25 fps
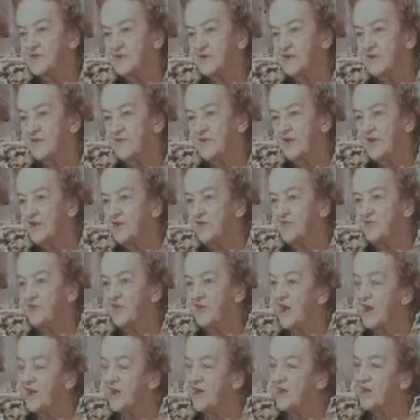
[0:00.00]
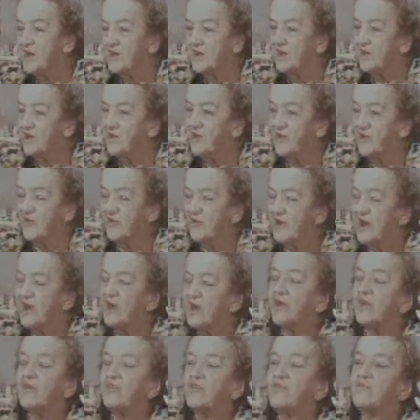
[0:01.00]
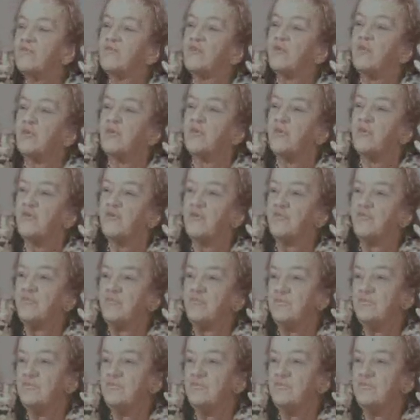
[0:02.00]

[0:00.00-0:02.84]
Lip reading: And they're entirely correct, of course.